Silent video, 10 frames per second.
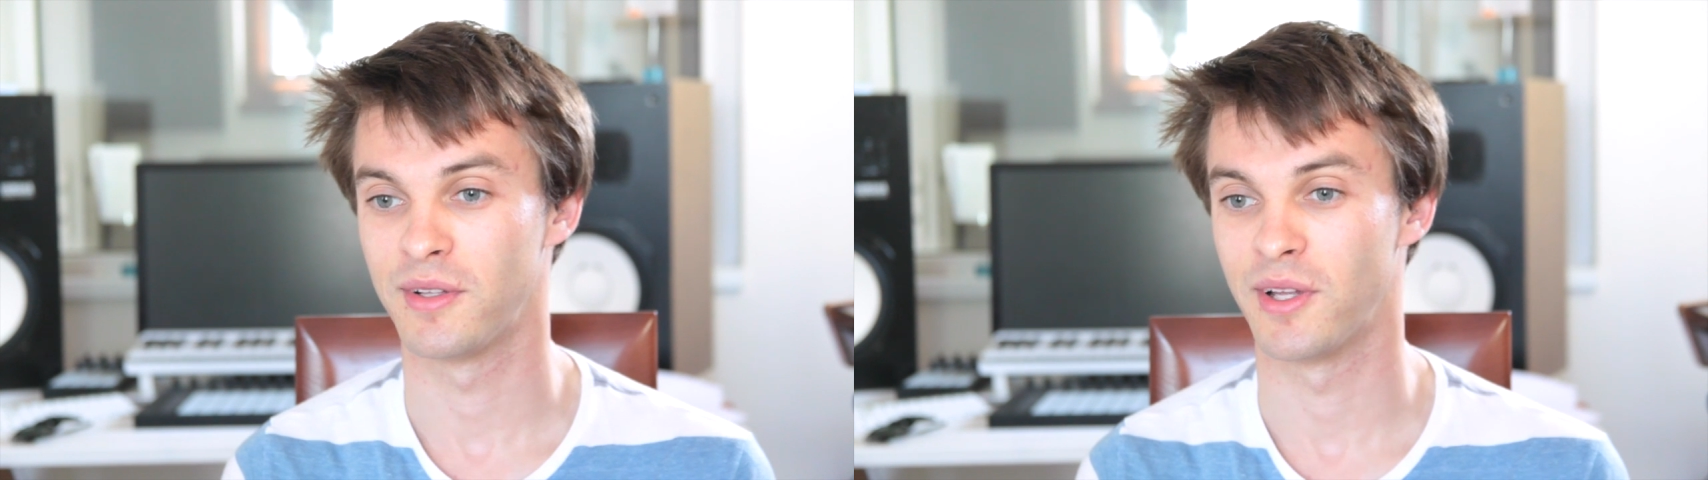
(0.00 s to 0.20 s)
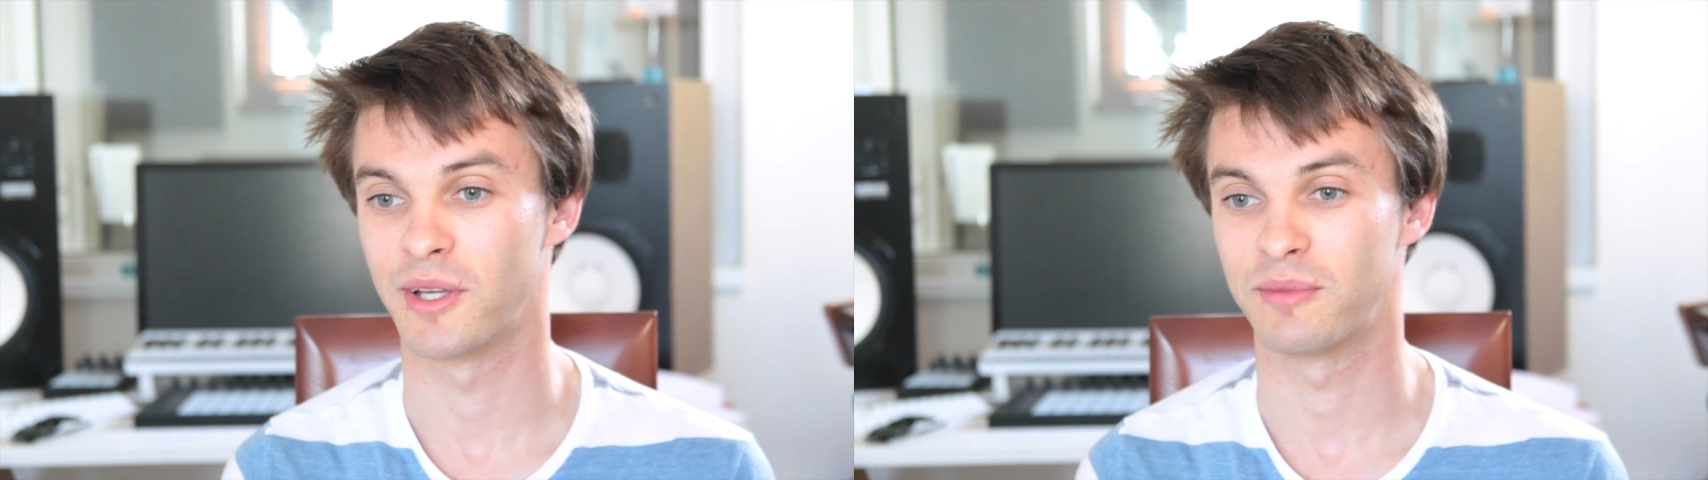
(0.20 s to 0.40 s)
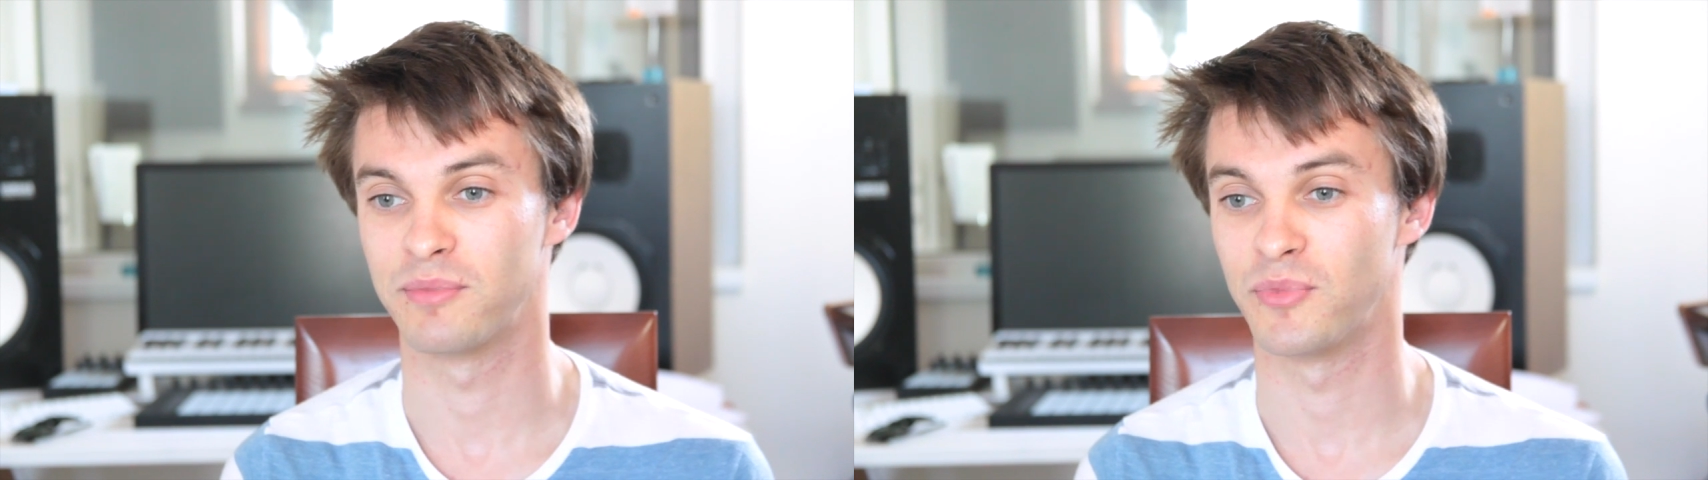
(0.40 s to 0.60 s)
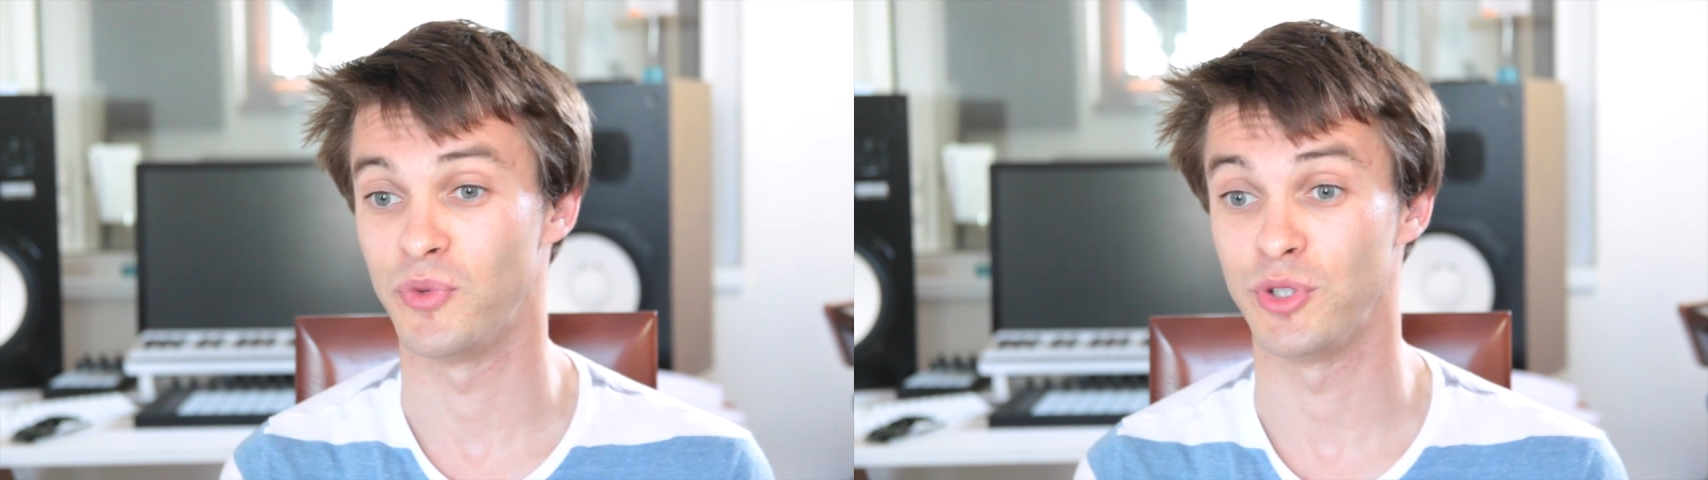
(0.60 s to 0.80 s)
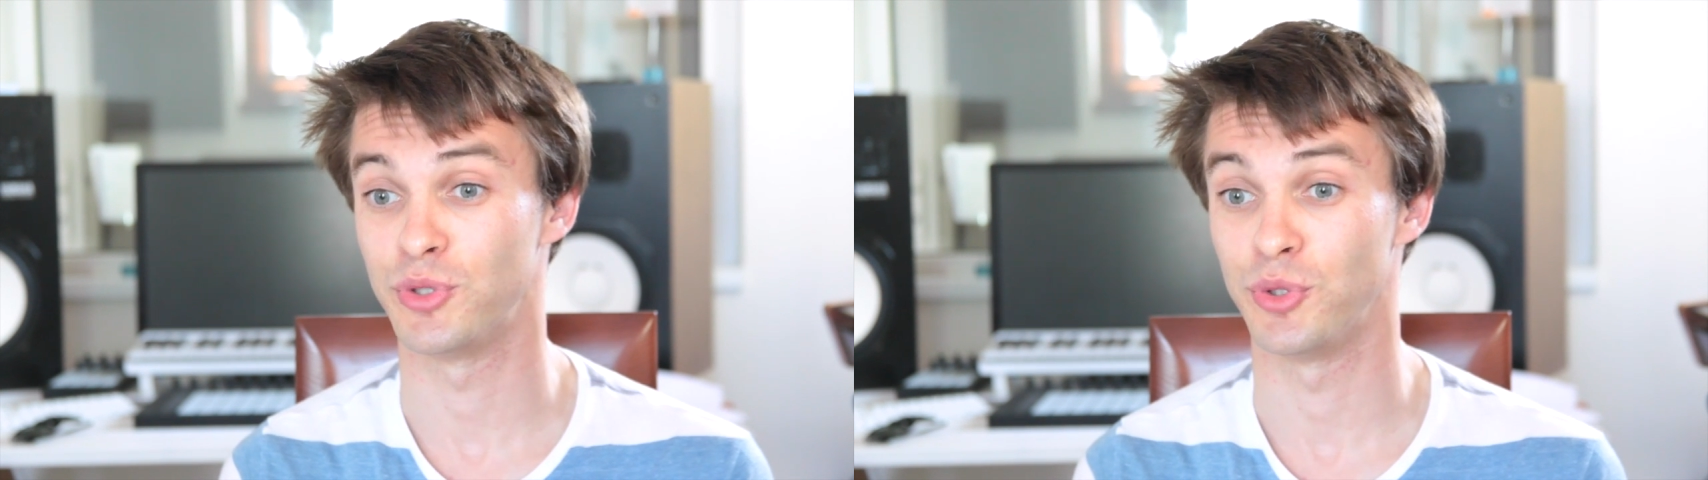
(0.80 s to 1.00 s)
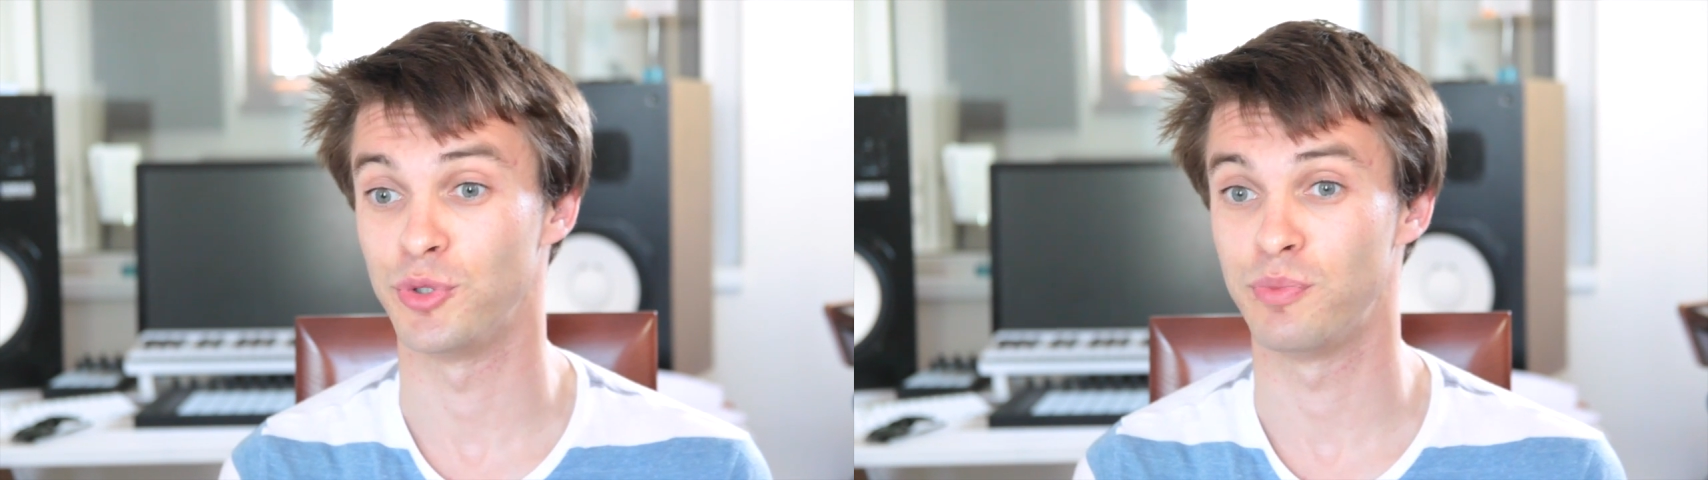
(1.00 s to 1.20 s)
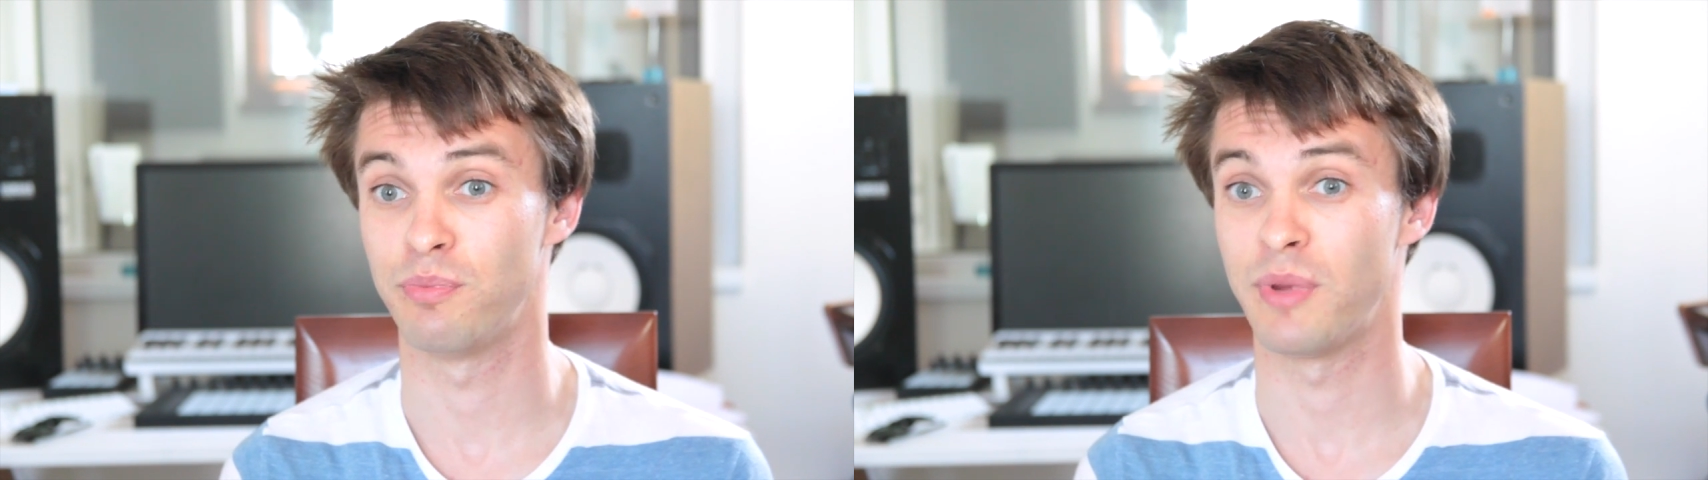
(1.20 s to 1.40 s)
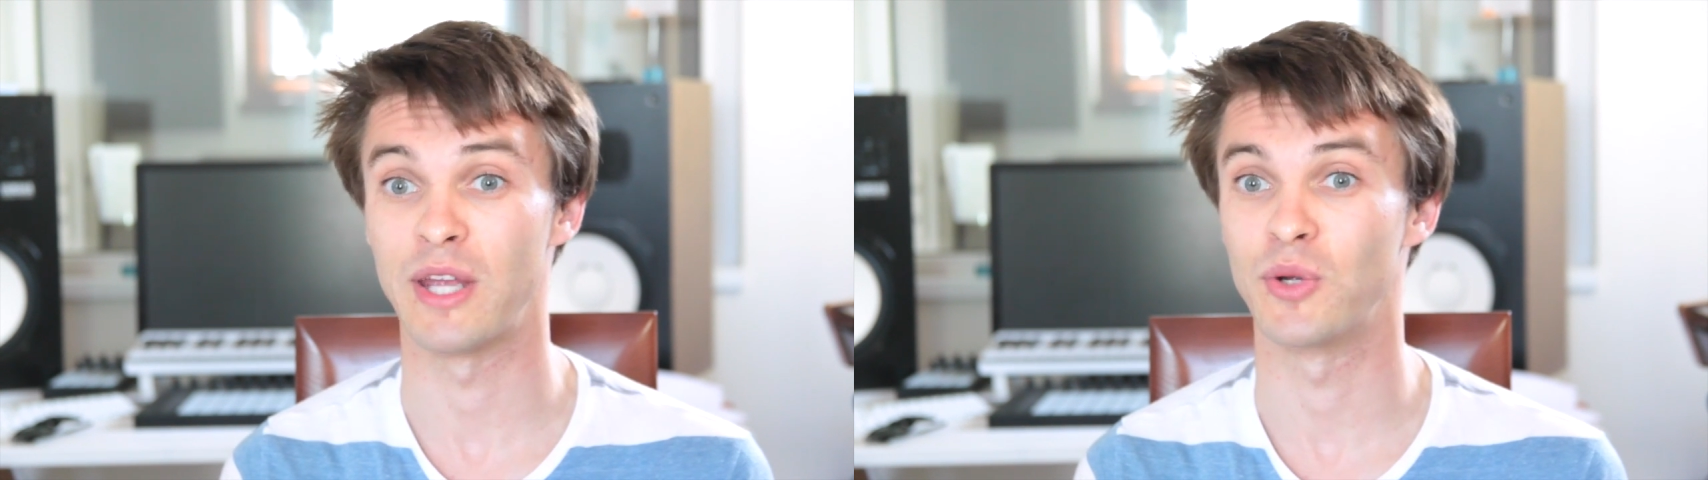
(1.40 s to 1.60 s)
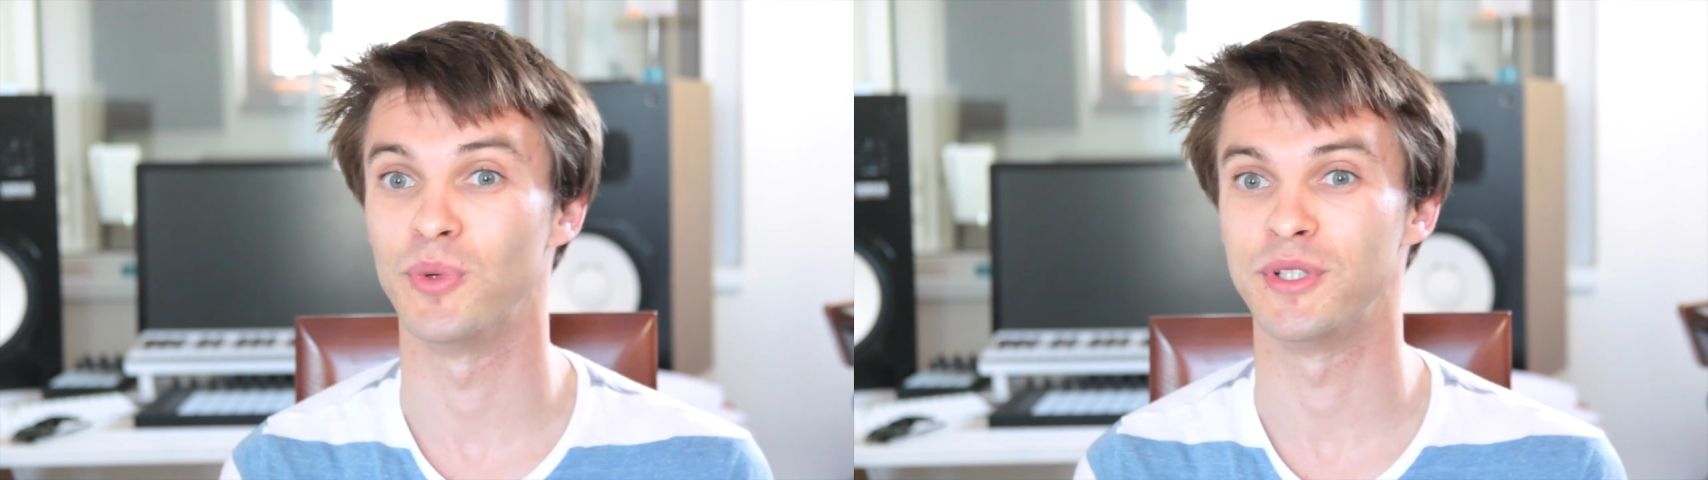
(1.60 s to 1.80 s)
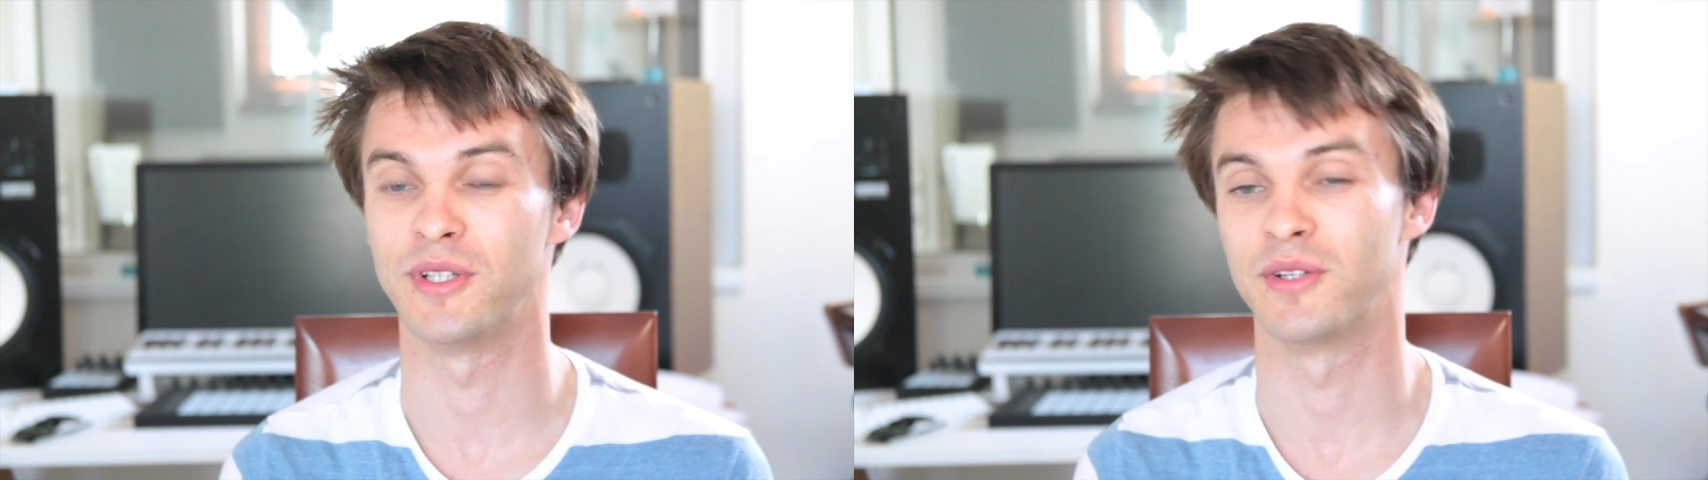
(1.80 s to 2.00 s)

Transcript: like research penguins in